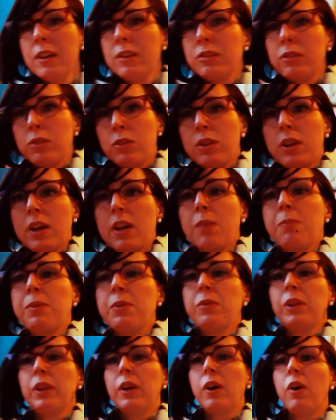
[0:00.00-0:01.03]
so that I could be
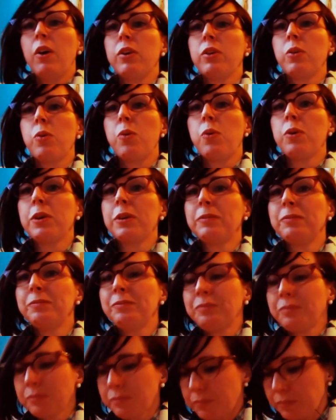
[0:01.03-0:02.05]
really hardcore.
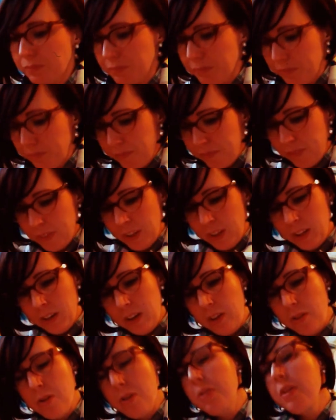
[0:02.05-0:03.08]

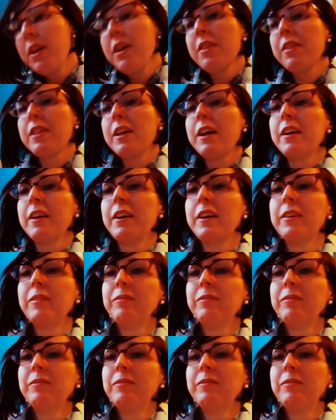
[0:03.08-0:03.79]
Another thing that